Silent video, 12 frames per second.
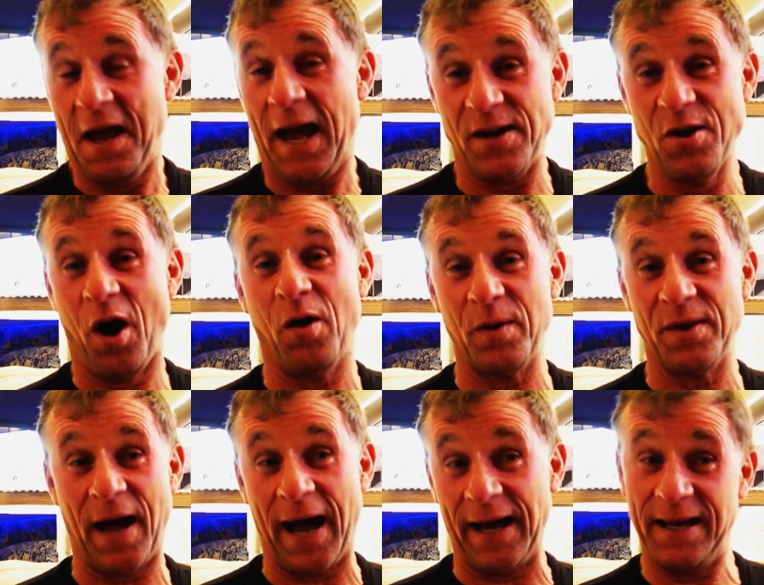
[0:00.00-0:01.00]
And not only
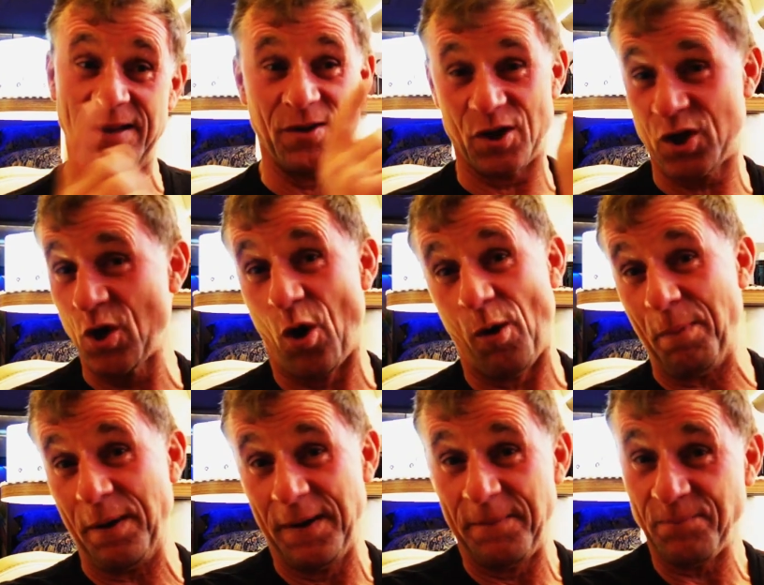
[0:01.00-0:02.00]
that, in the shop
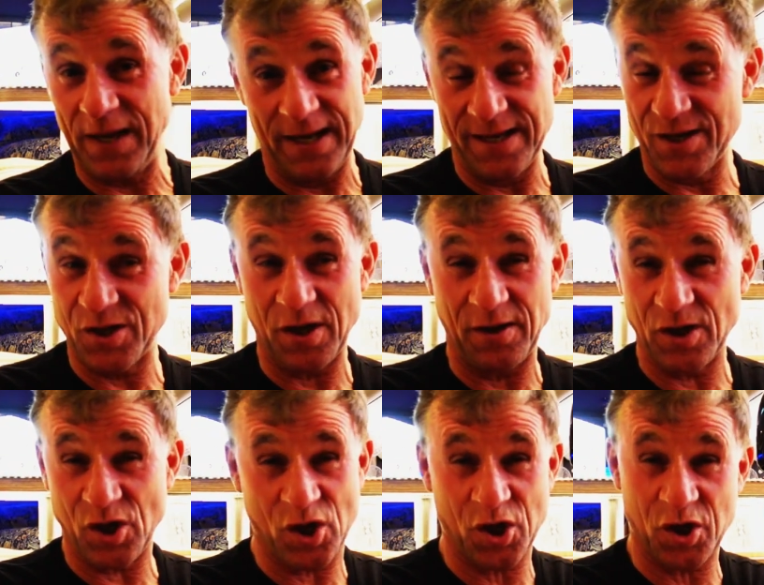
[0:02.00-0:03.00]
is
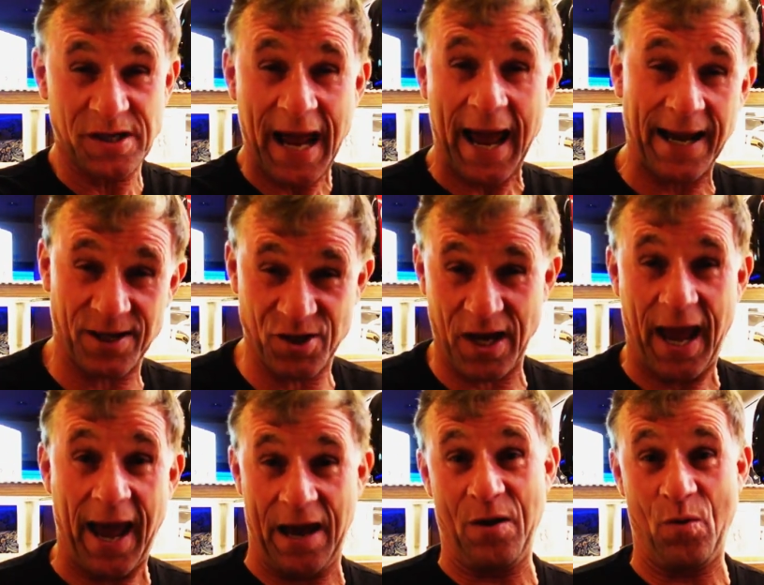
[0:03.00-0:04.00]
stacked
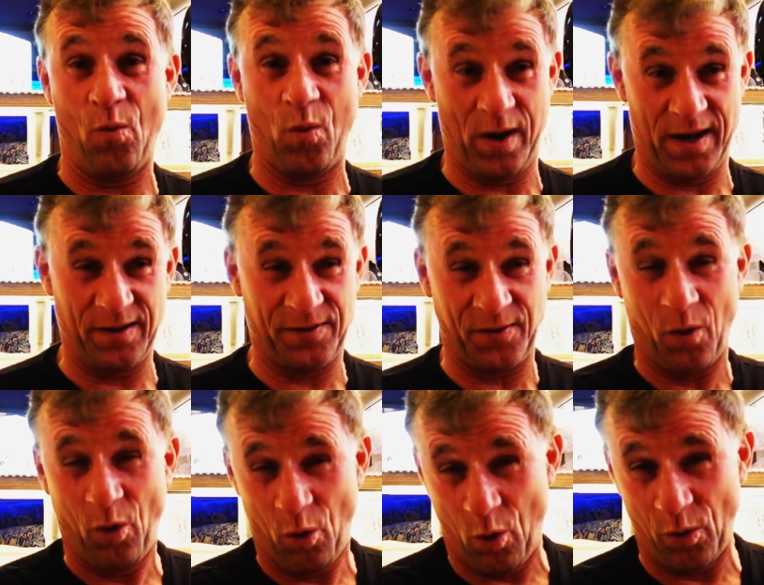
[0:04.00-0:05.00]
out with
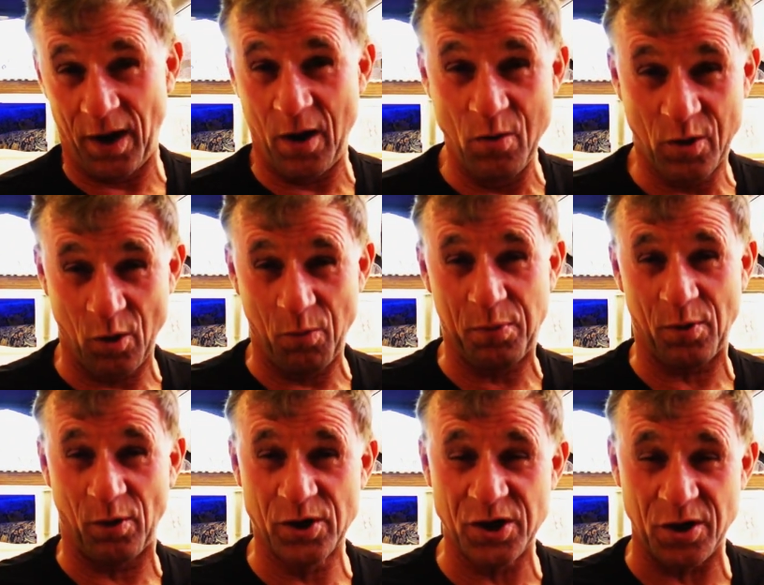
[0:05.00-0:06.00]
all the local
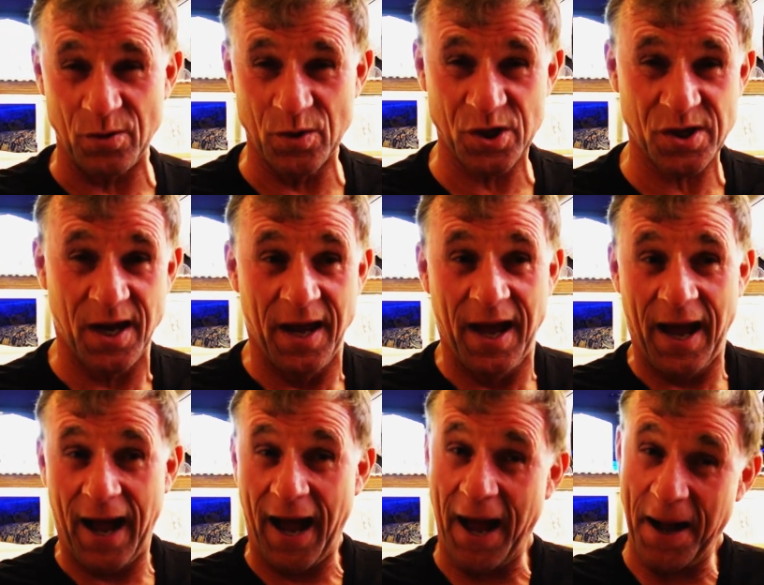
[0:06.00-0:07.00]
produce,
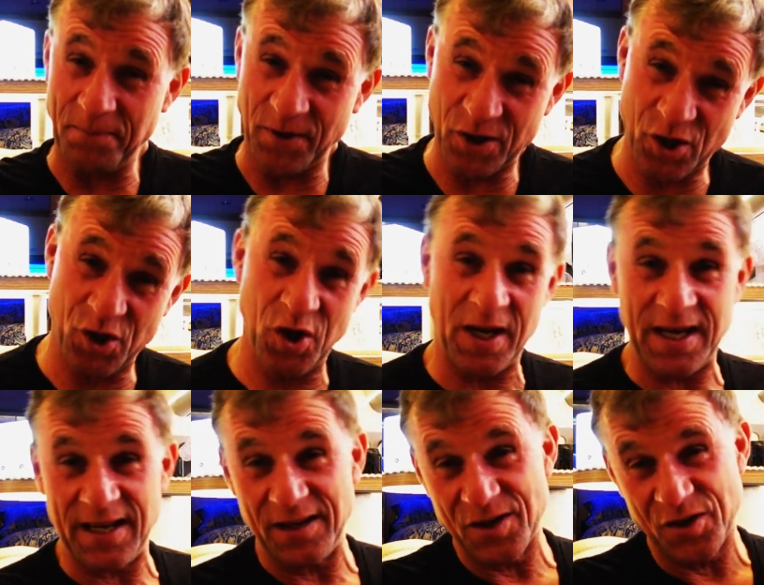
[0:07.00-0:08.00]
the
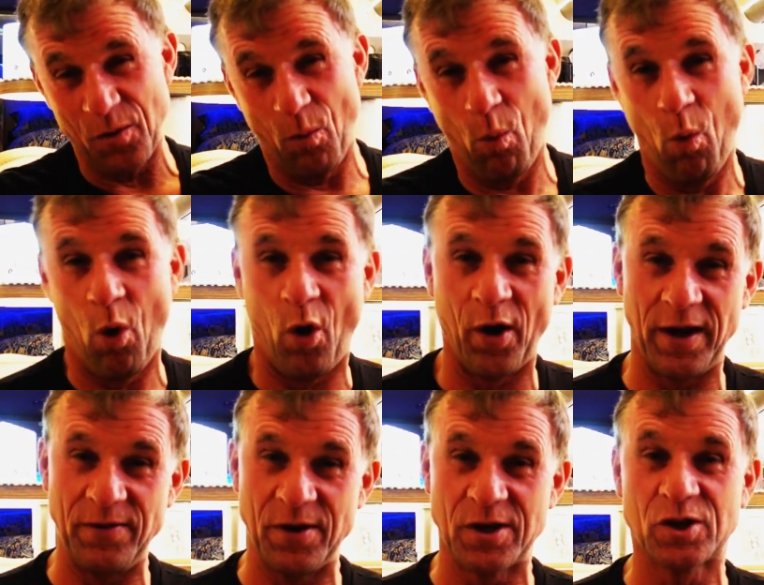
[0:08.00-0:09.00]
cheese, the
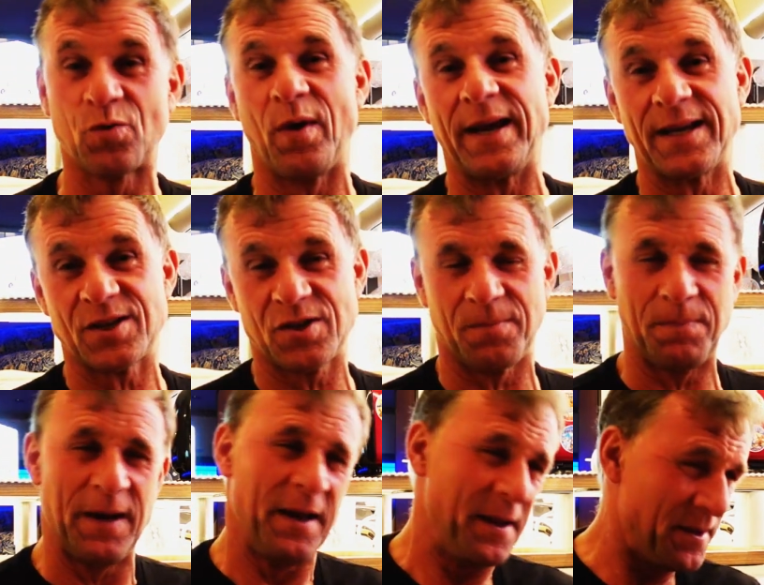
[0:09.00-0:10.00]
wine, the drinks,
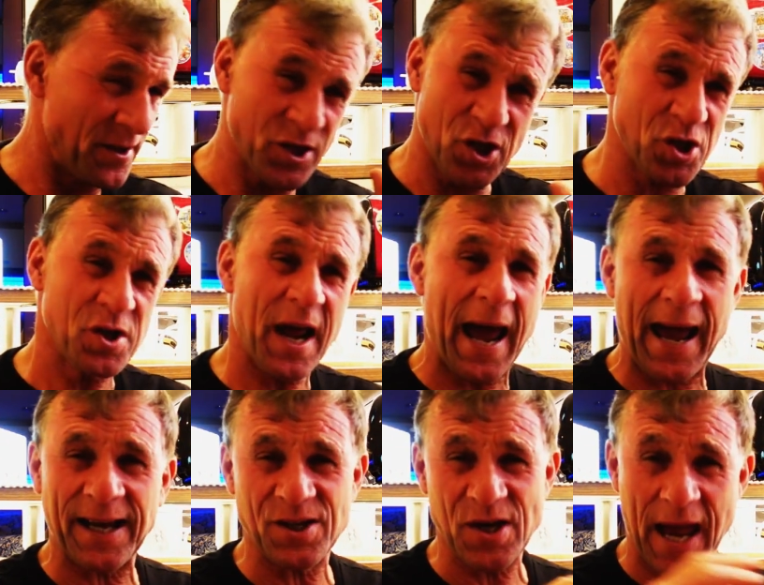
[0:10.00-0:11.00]
the
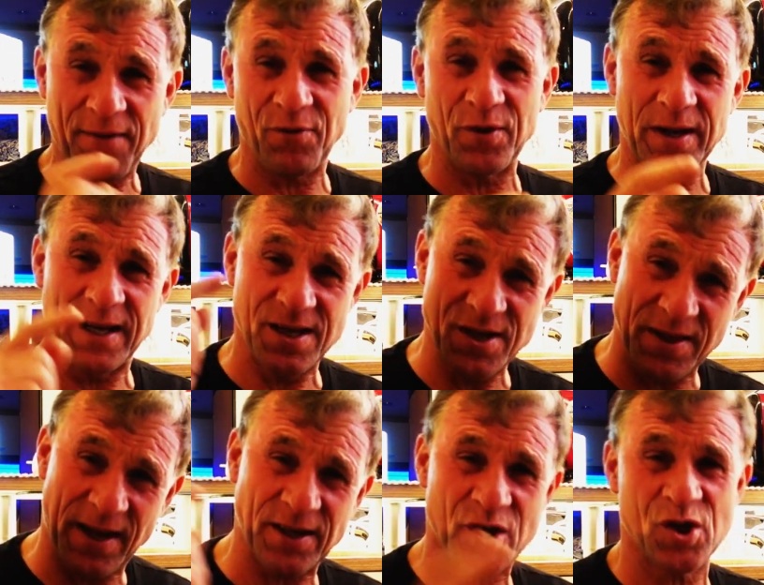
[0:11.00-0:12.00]
snacks, everything is in
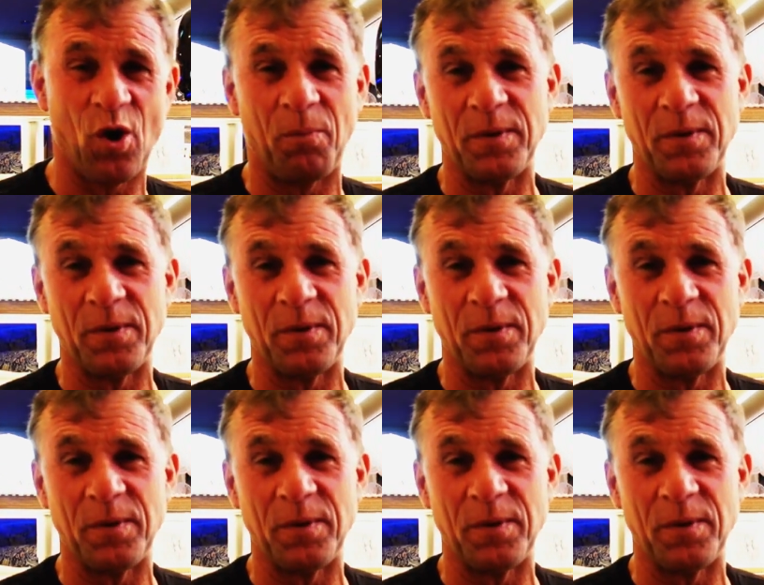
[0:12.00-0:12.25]
that shop.